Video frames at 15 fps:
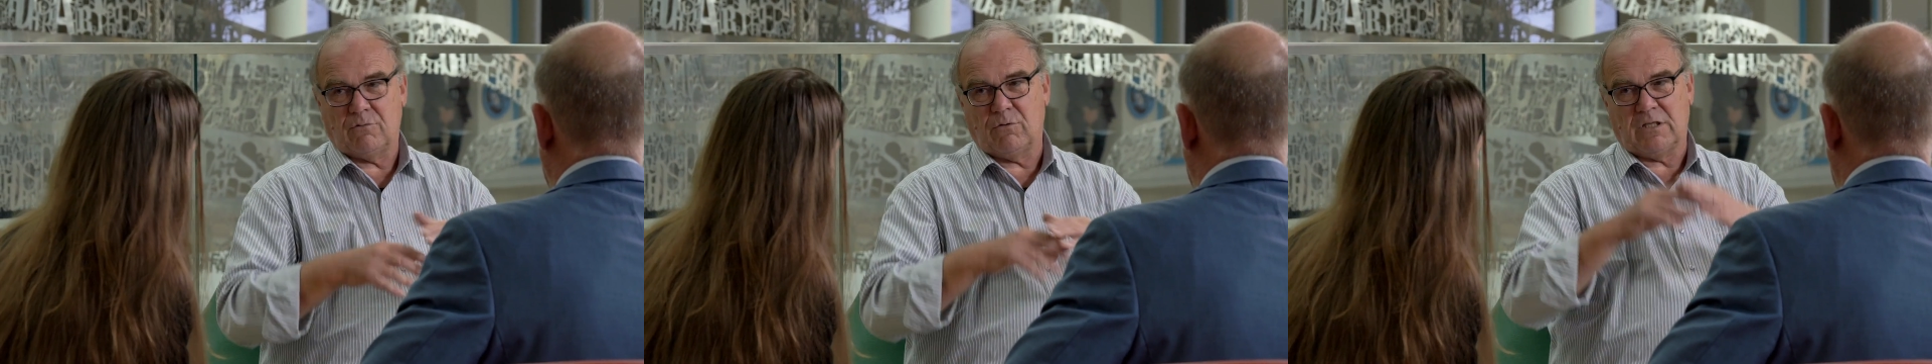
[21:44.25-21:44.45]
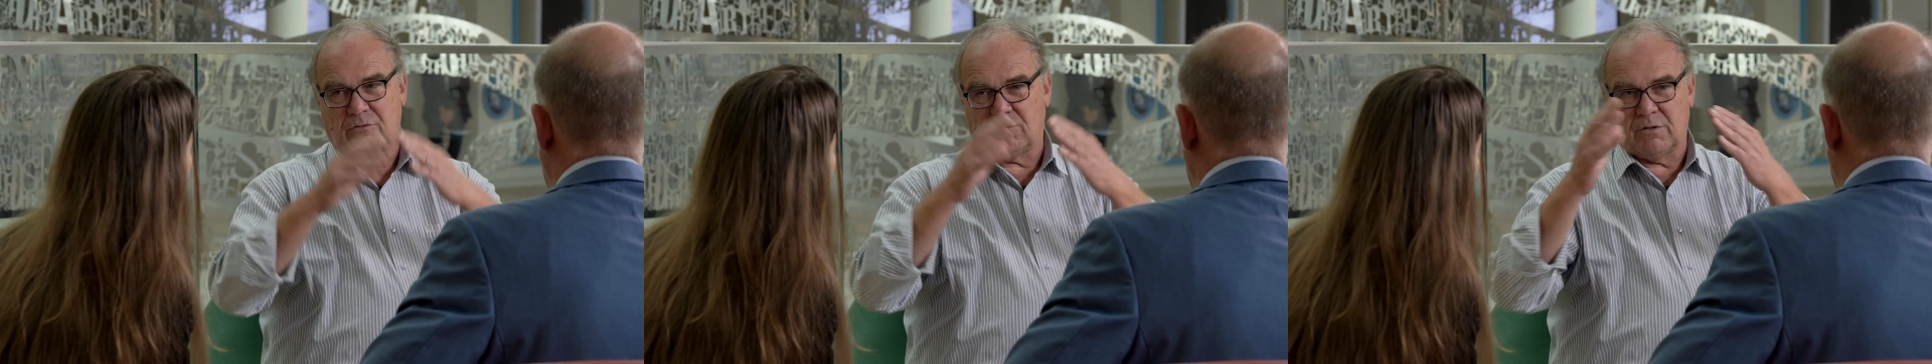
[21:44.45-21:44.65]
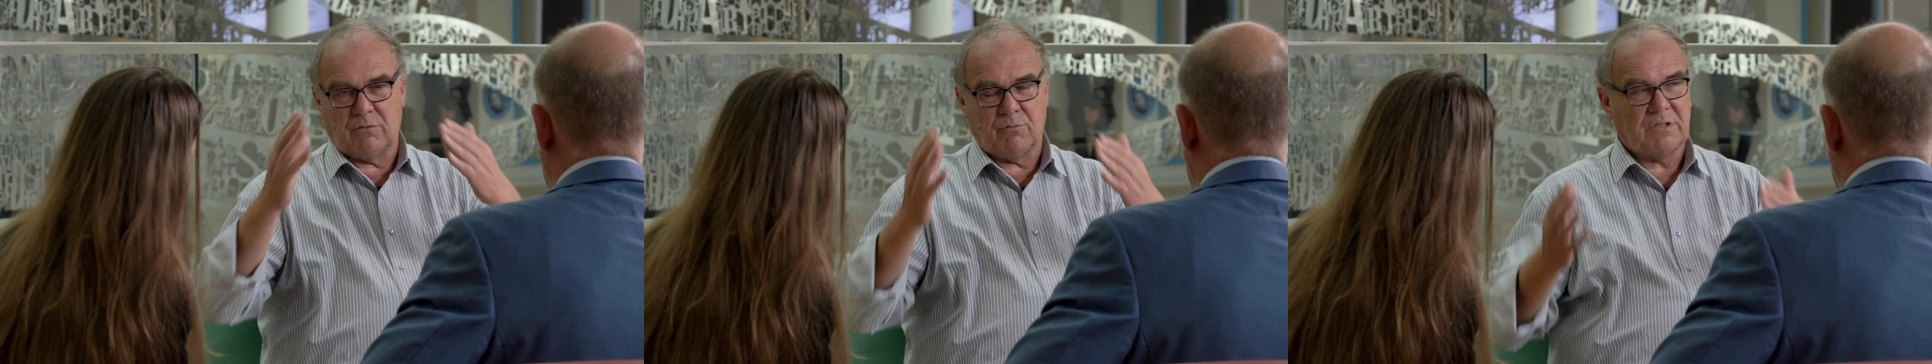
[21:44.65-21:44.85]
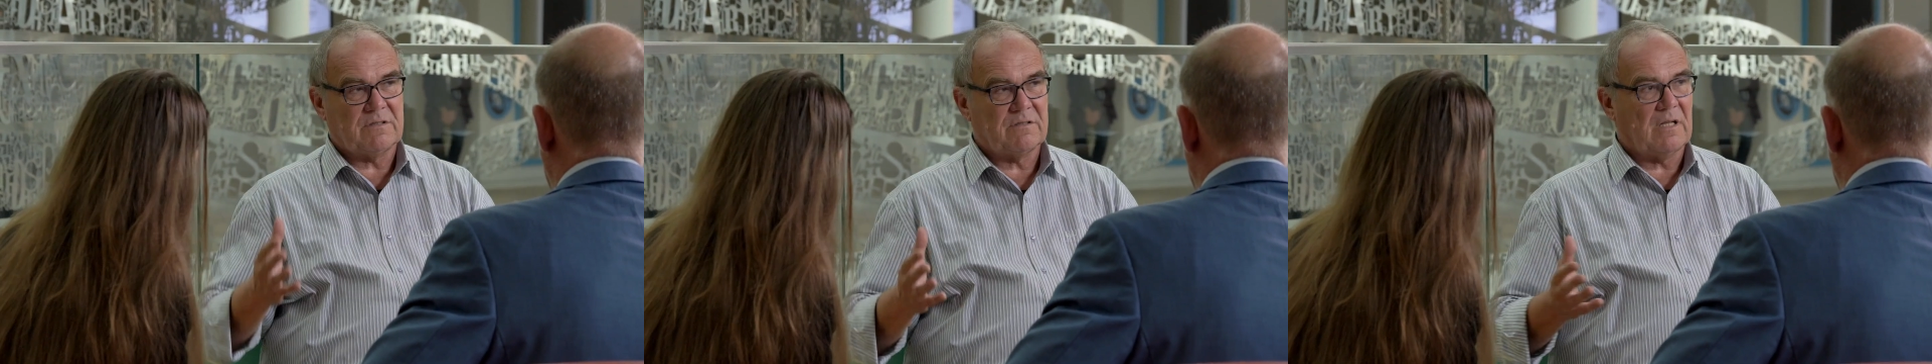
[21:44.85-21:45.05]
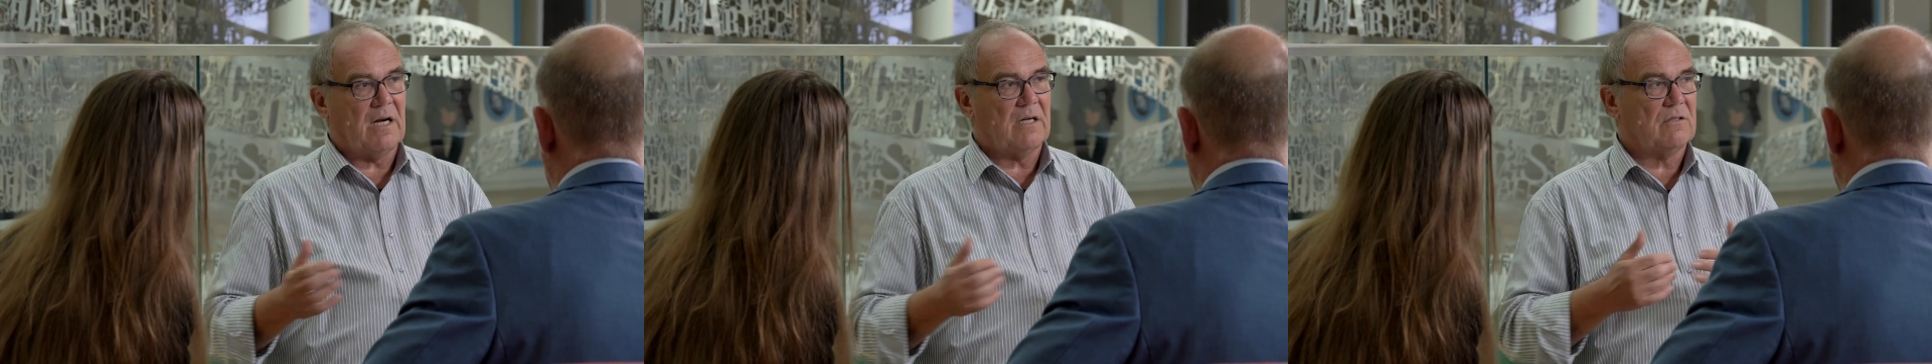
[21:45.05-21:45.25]
what we
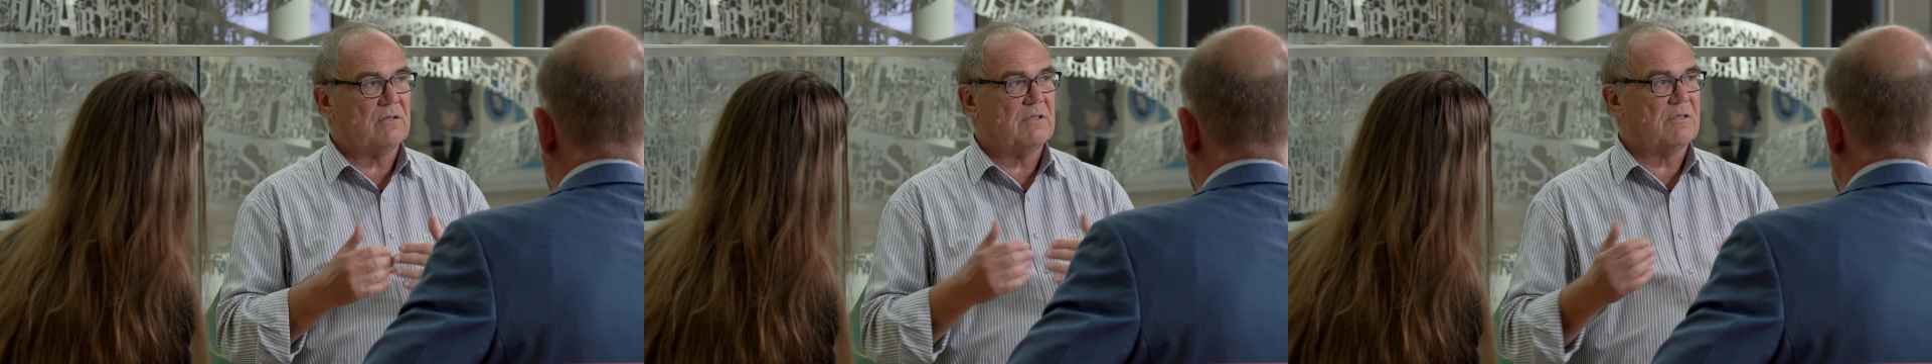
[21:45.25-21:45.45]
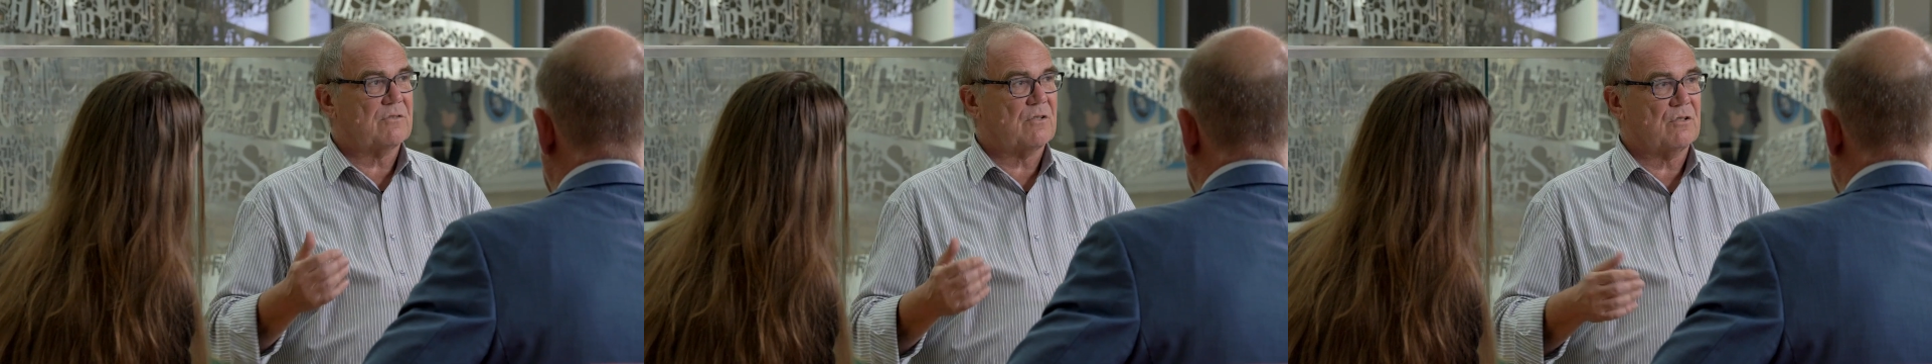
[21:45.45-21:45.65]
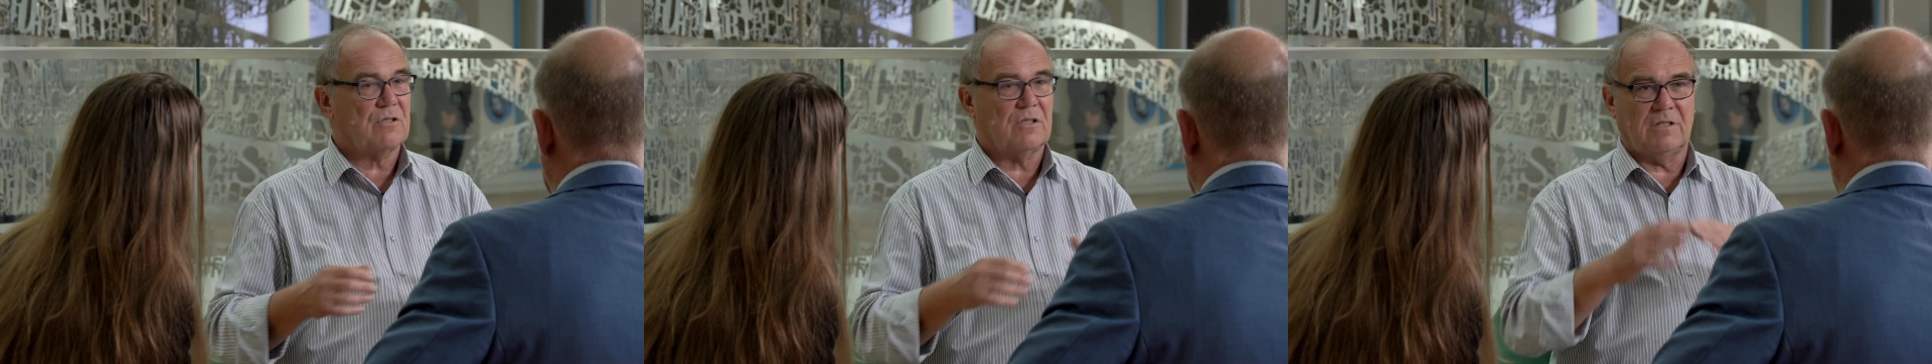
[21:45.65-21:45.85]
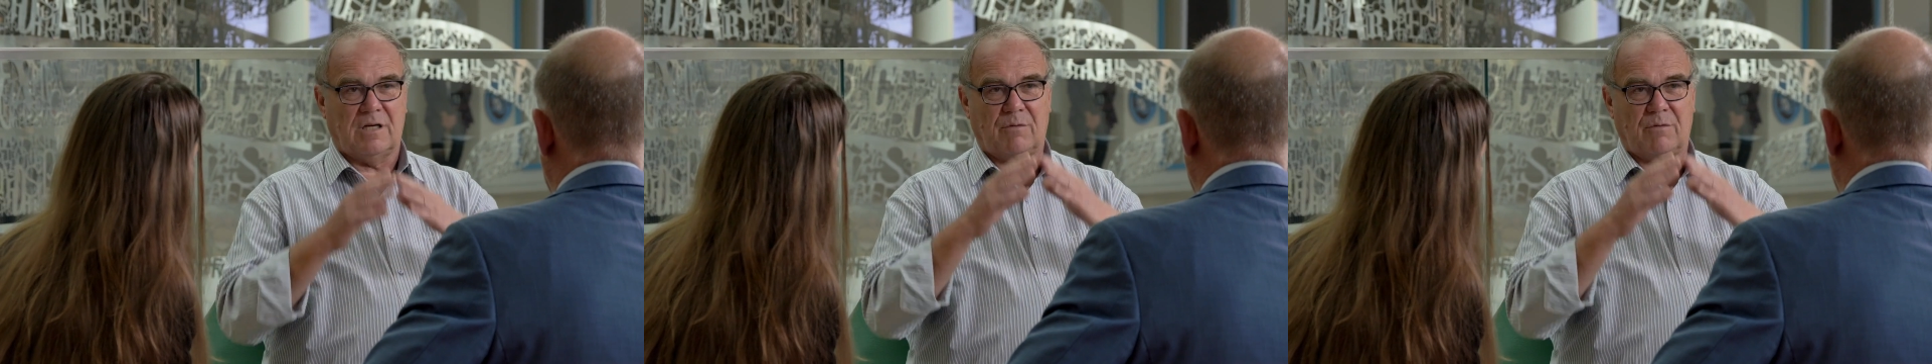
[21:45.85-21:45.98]
start the discussion